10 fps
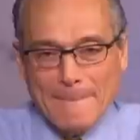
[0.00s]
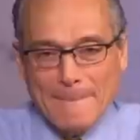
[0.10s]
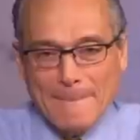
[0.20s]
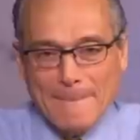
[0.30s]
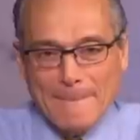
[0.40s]

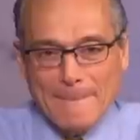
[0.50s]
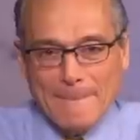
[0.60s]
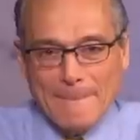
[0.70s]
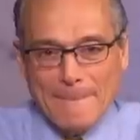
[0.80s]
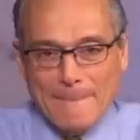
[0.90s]

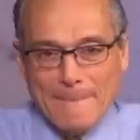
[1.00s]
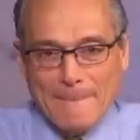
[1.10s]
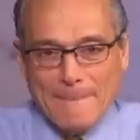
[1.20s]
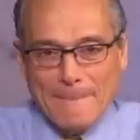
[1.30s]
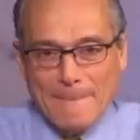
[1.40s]

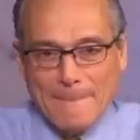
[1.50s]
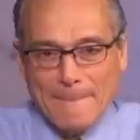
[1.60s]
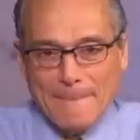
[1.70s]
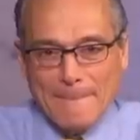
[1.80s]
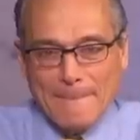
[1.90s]

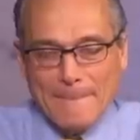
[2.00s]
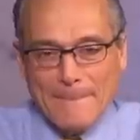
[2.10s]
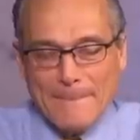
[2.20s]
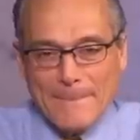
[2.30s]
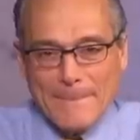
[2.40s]

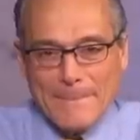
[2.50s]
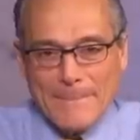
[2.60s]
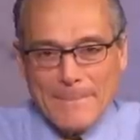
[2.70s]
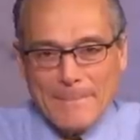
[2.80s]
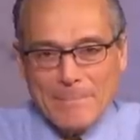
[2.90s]

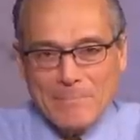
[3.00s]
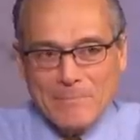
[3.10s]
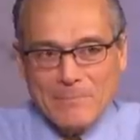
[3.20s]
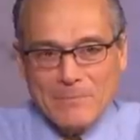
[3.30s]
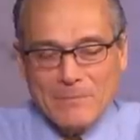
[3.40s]

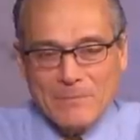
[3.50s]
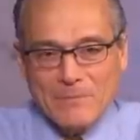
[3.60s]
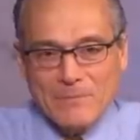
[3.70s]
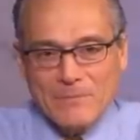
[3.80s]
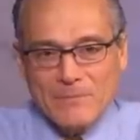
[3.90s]

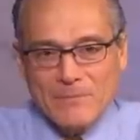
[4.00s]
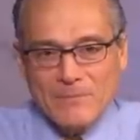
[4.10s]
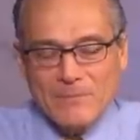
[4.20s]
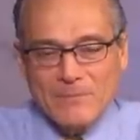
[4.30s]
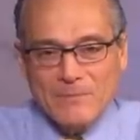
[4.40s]
No words are spoken by the person on screen.